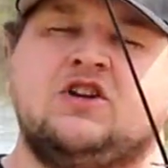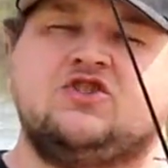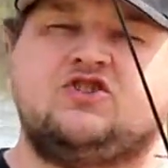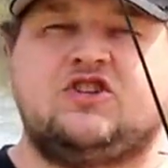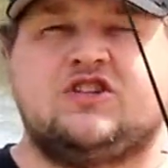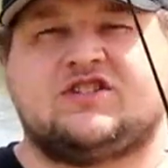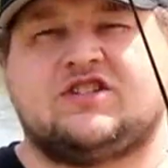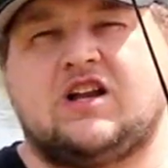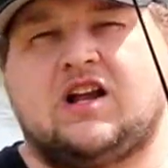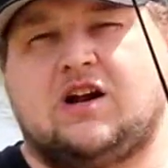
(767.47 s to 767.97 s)

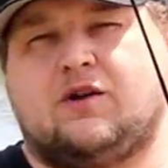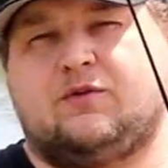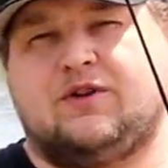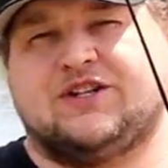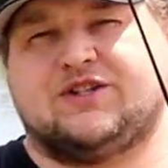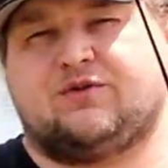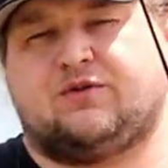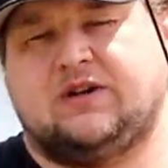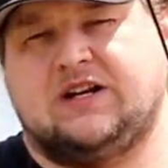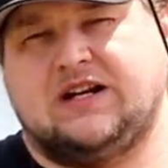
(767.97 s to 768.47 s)
just on a
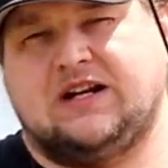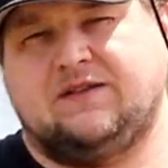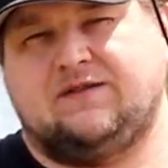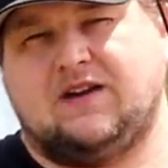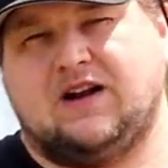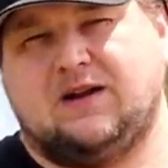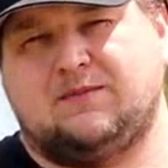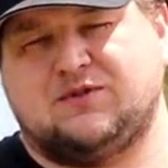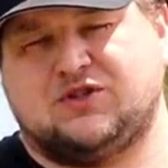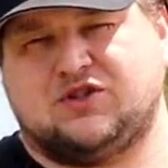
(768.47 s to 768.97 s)

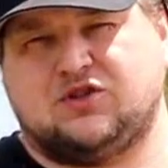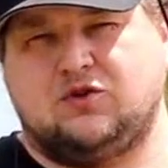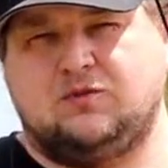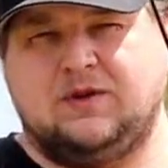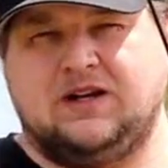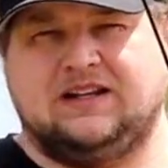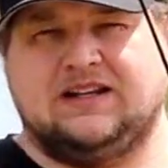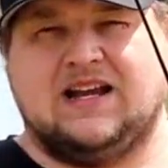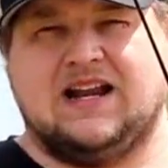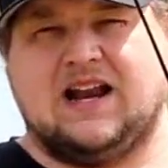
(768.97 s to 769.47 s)
retrieve, and I'm
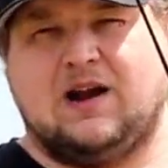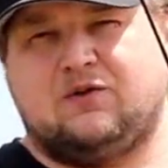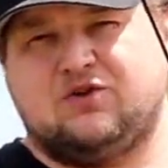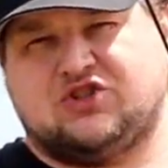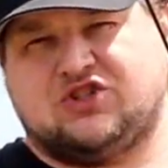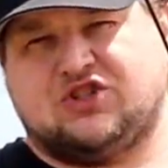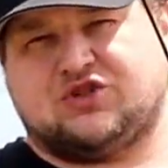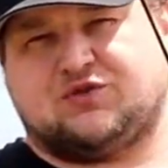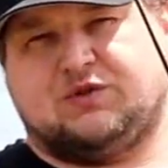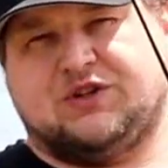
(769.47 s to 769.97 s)
assuming that I
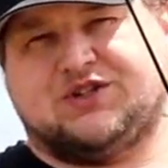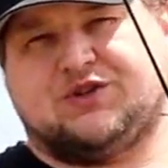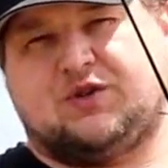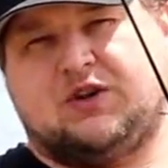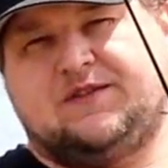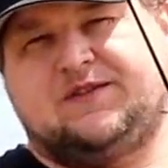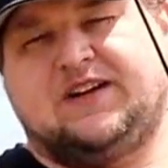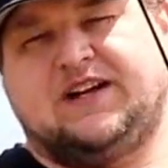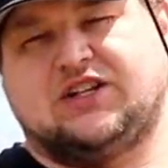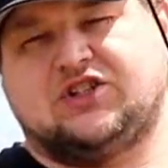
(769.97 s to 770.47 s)
was just
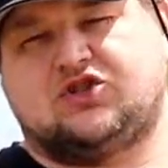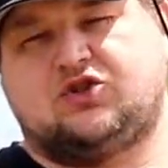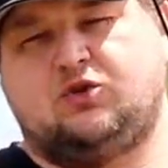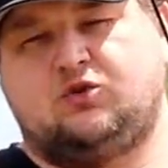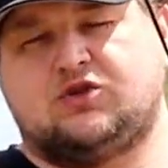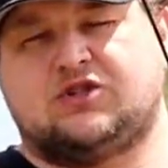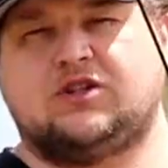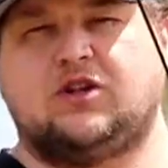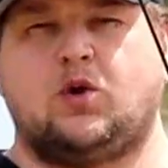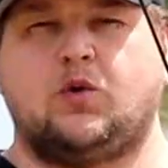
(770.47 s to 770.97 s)
retrieving it
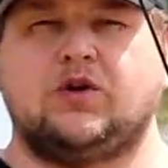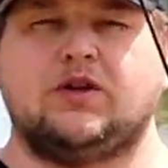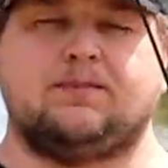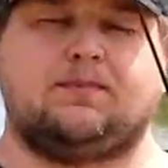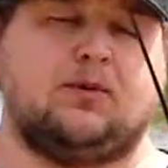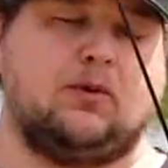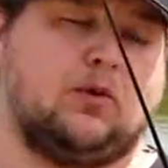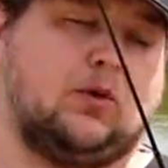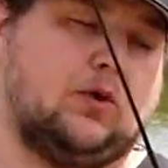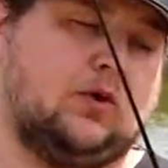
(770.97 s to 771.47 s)
too slow in
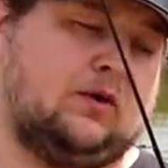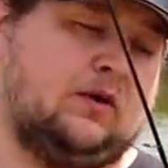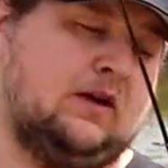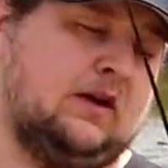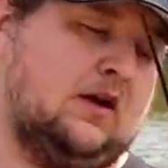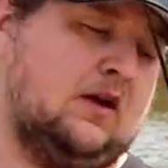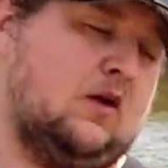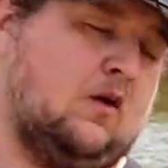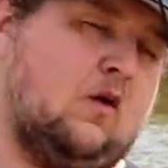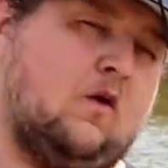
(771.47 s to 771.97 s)
the pool,
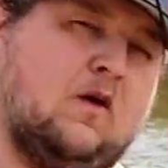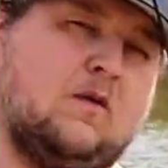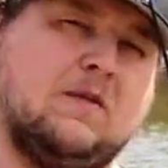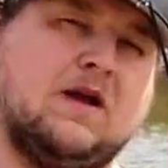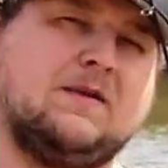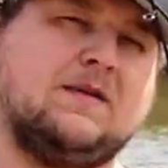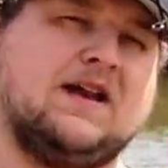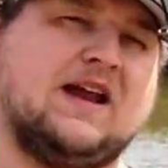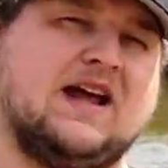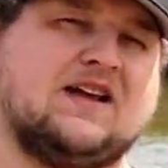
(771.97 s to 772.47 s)
or
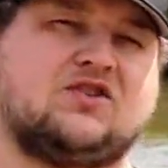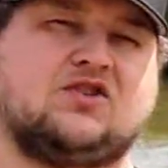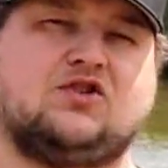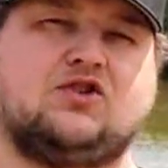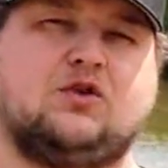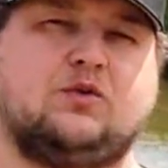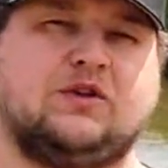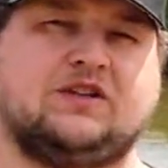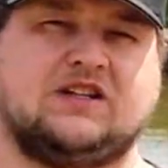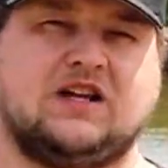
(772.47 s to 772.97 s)
maybe it has
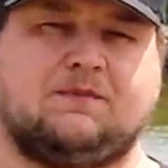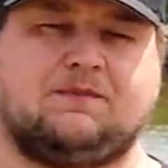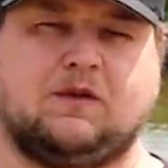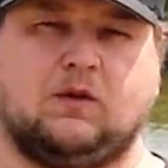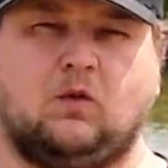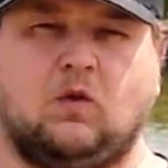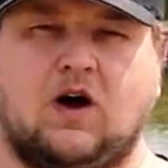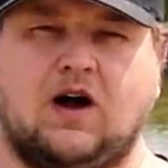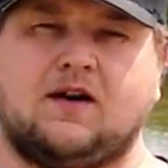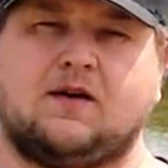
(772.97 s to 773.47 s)
to do with
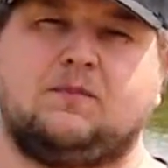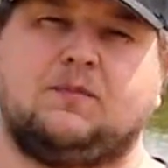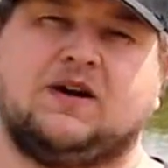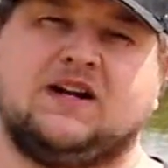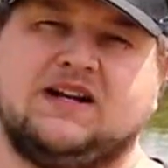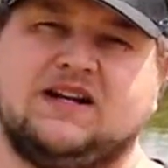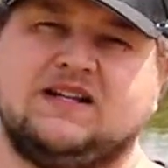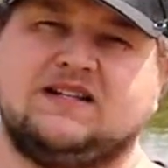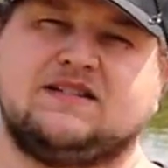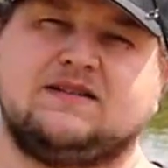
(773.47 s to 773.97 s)
depth of water,
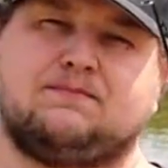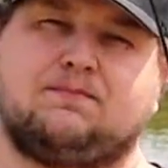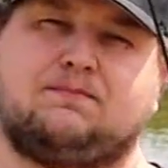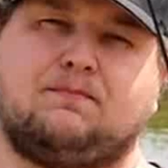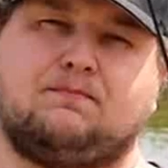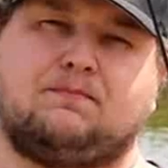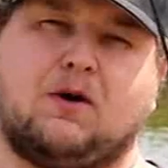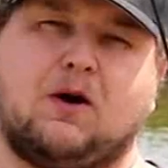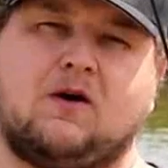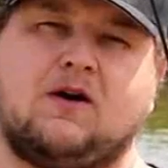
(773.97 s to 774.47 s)
but it is
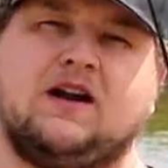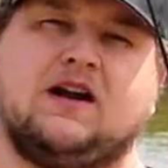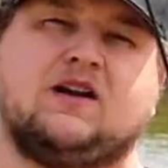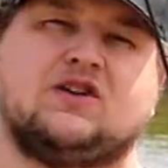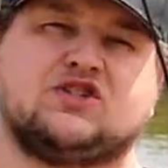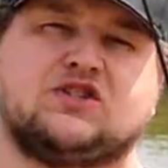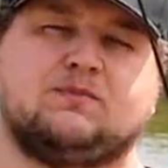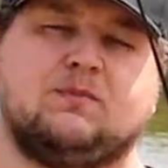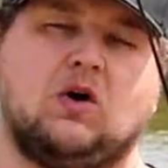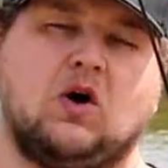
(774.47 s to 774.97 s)
imparting
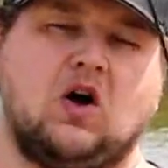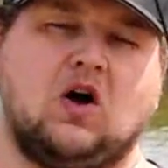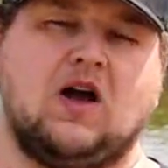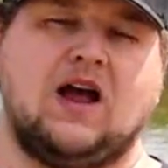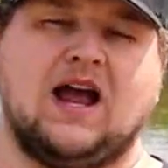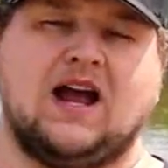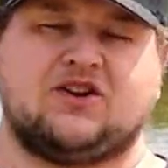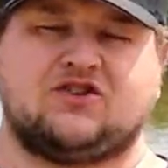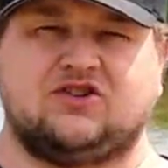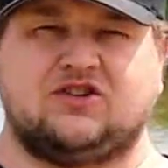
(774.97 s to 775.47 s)
a small
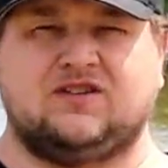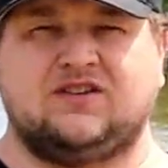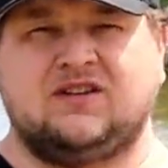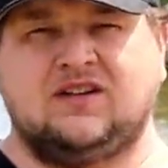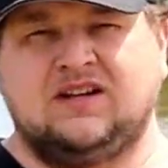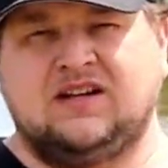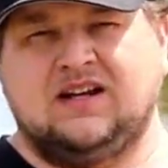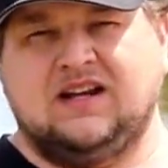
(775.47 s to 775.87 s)
action